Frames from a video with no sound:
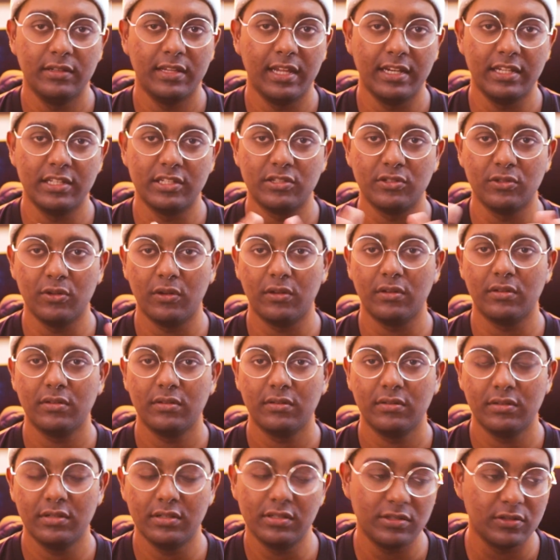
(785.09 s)
That is not,
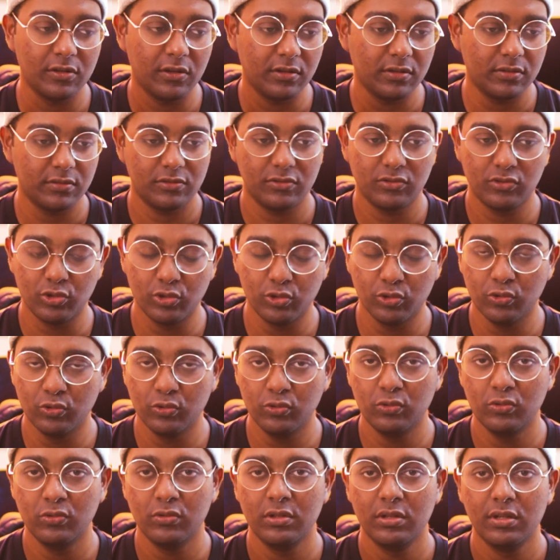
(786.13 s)
it's not
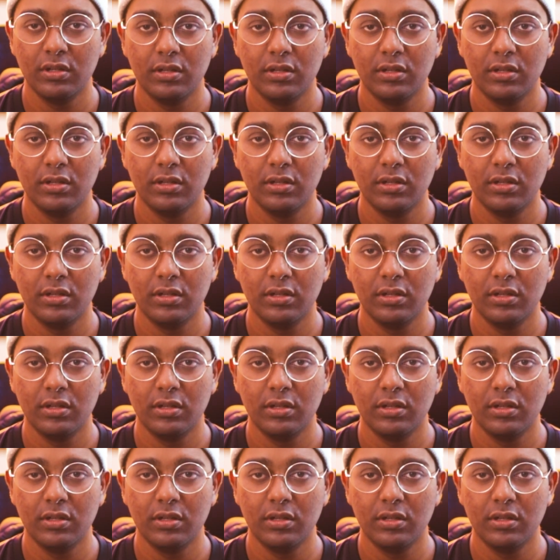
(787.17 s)
true